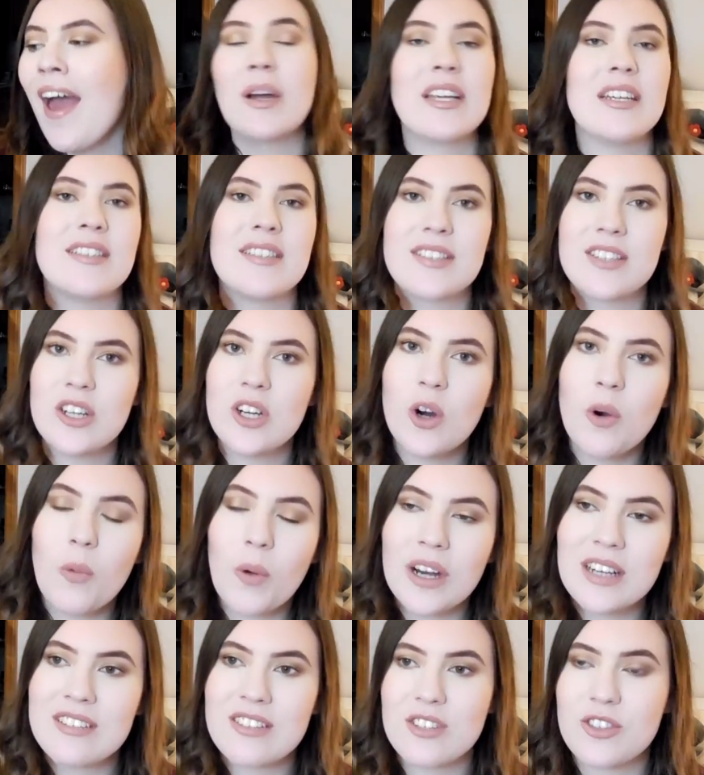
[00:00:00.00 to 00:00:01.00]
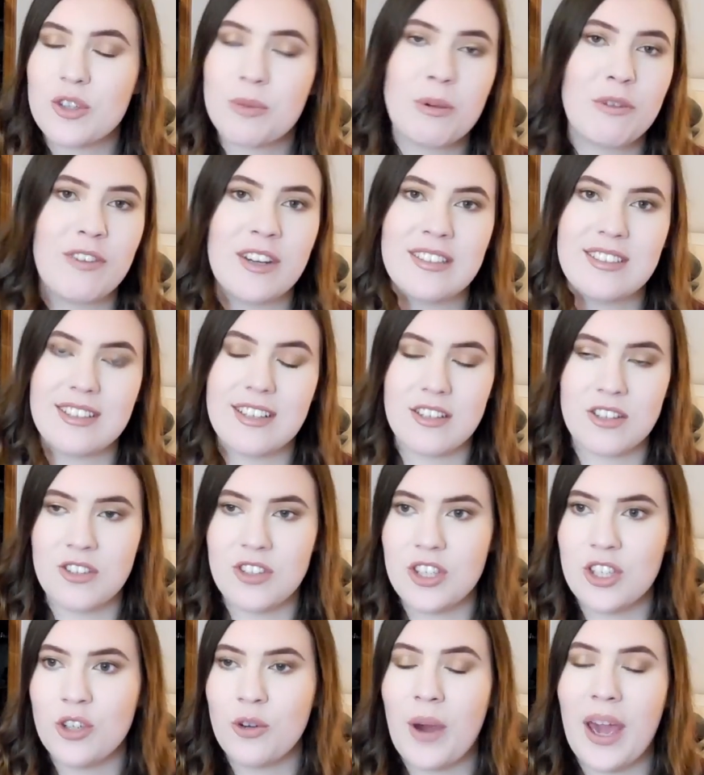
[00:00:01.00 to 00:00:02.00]
but it still was super fun to
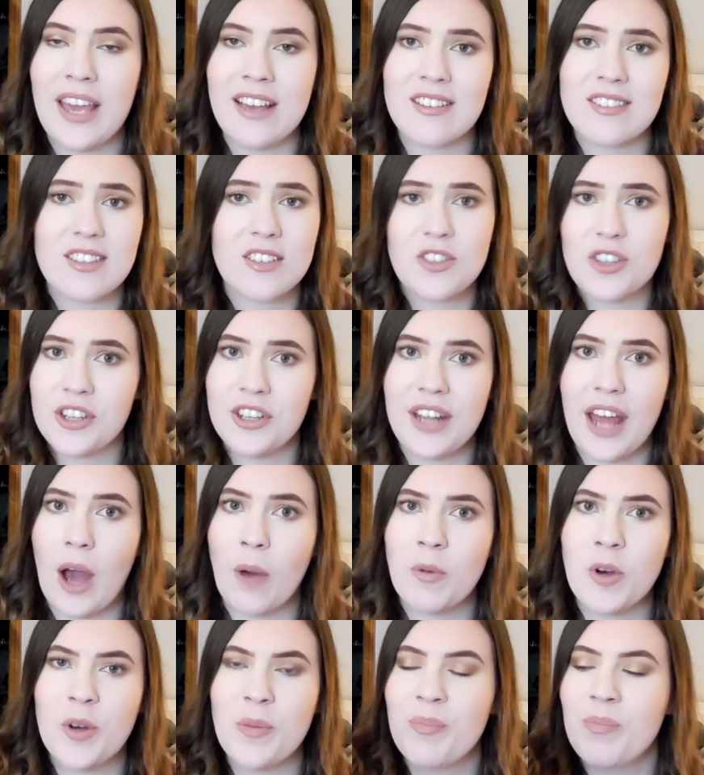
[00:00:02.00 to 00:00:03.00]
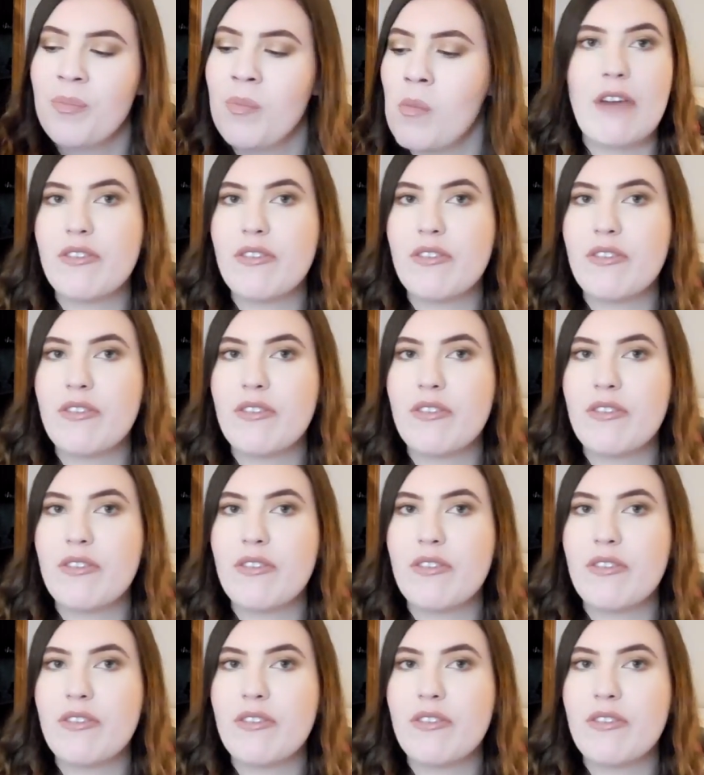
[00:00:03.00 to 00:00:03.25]
listen to and such a good album.